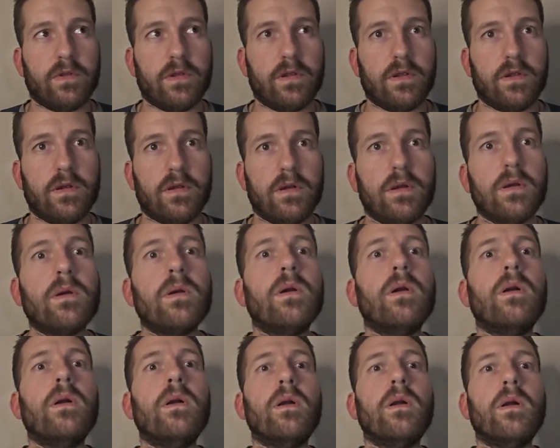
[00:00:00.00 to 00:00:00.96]
here,
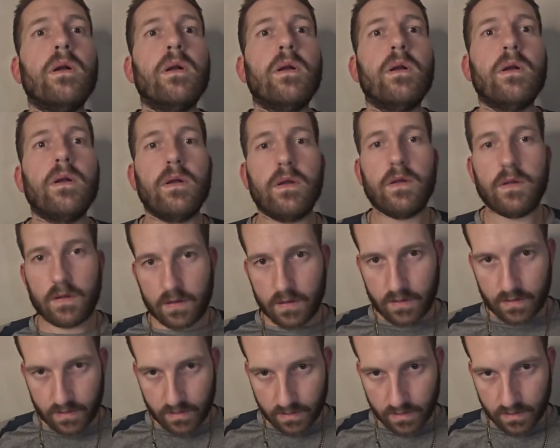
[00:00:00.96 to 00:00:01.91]

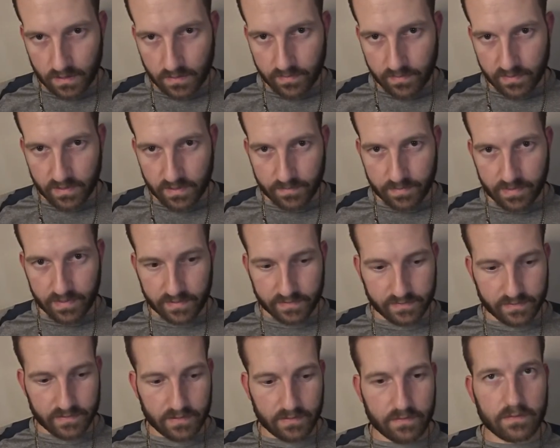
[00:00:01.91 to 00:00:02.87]
and we're going to
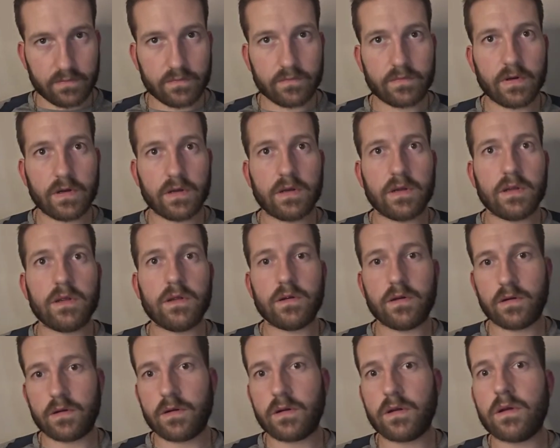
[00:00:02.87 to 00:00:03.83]
paste it right
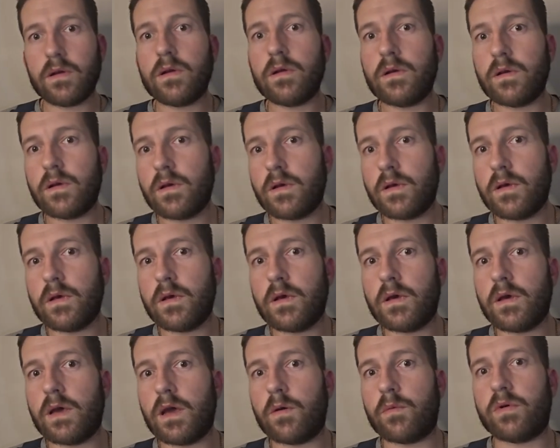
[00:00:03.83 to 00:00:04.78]
here.
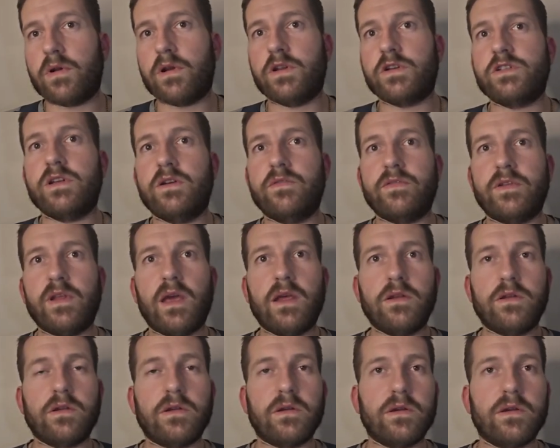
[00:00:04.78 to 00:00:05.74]
We're going to shift
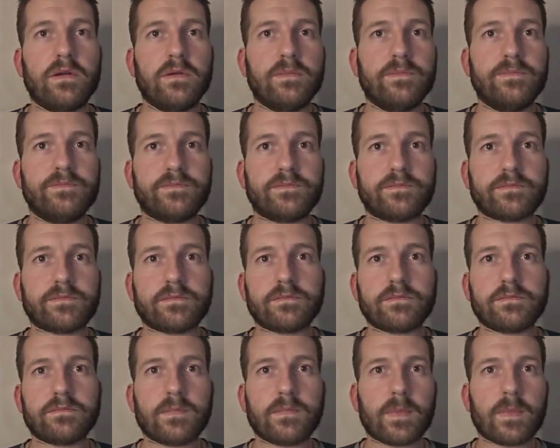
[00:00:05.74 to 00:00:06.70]
enter.
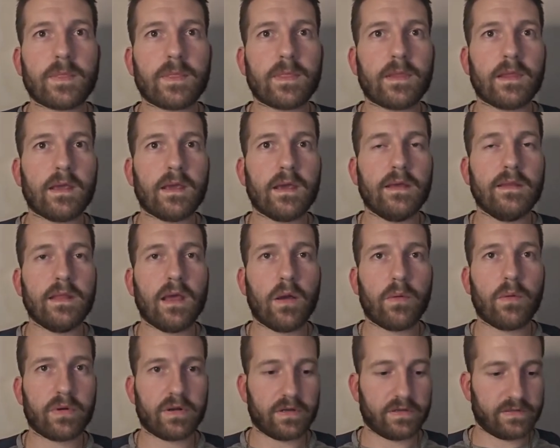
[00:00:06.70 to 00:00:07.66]
And
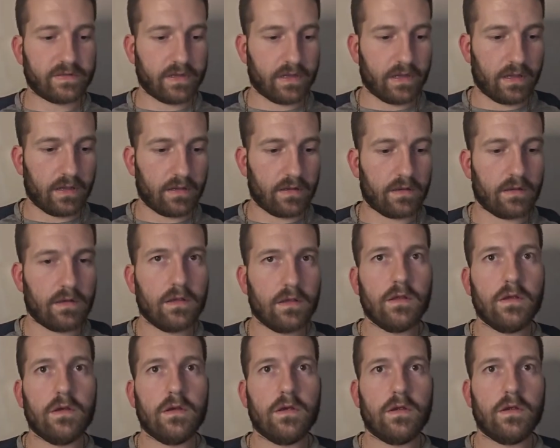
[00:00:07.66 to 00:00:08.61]
now we're going to say,
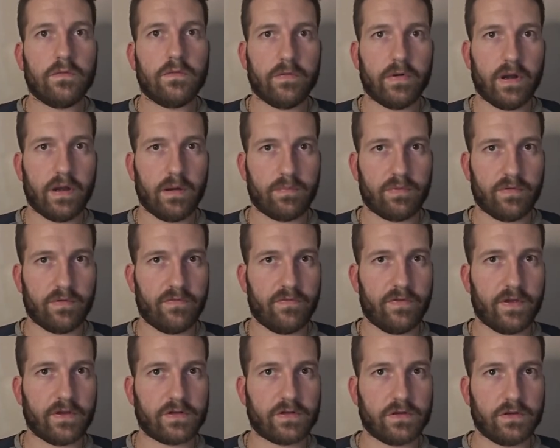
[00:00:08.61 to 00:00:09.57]
write a
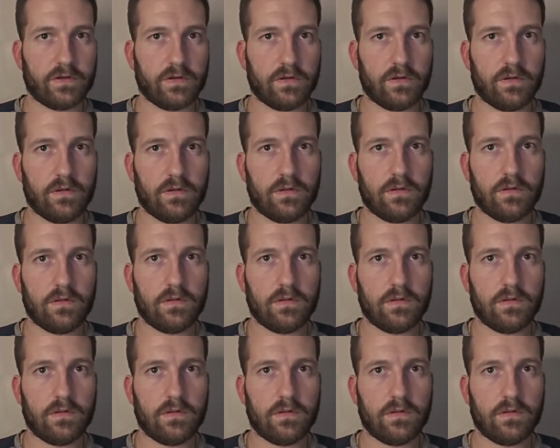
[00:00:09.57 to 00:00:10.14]
professional